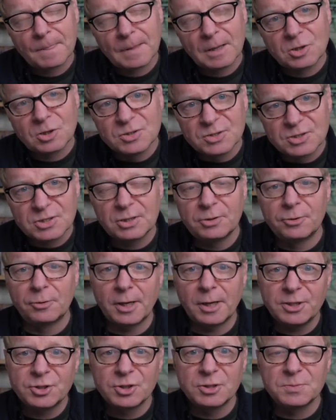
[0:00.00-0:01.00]

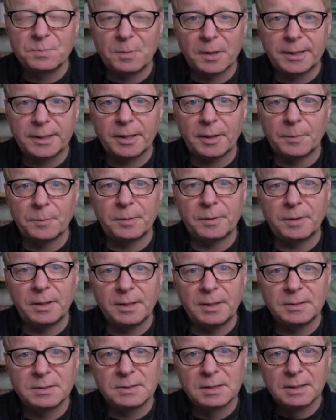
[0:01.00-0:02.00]
considerations by
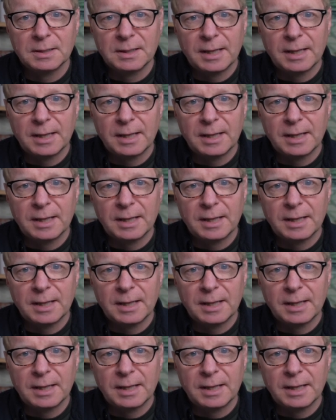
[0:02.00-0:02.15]
companies